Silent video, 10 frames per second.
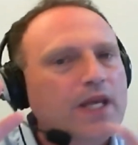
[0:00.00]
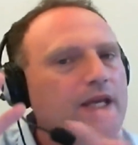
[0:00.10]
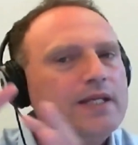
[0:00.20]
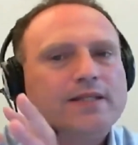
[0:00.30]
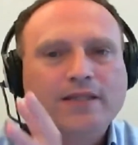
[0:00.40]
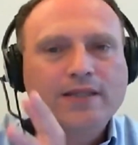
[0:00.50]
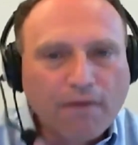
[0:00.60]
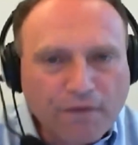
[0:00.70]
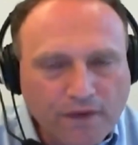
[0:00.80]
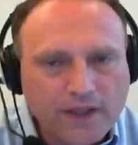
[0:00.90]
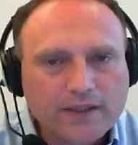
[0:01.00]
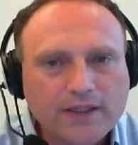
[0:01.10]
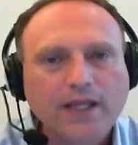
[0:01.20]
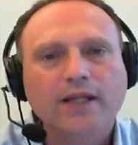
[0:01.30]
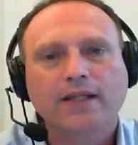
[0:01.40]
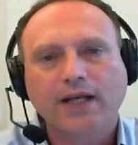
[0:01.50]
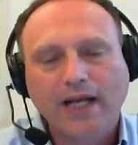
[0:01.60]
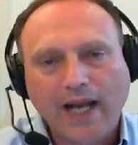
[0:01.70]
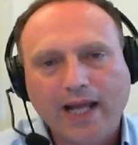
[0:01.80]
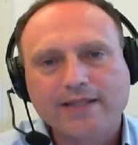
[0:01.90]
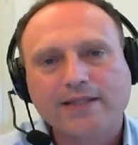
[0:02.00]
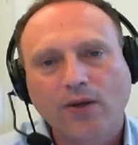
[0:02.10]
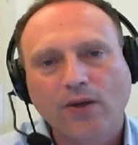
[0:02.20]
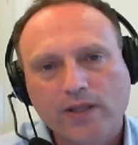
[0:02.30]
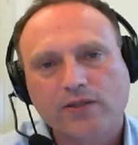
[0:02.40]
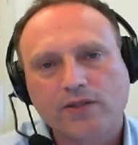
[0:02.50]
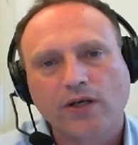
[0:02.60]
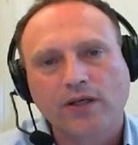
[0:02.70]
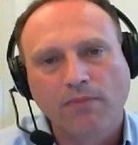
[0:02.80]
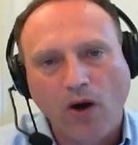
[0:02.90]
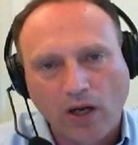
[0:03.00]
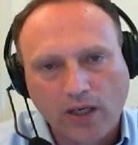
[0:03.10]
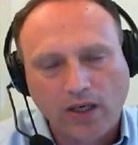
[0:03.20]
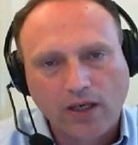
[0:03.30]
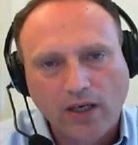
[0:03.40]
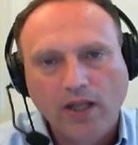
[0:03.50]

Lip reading: is different than the classic Western model.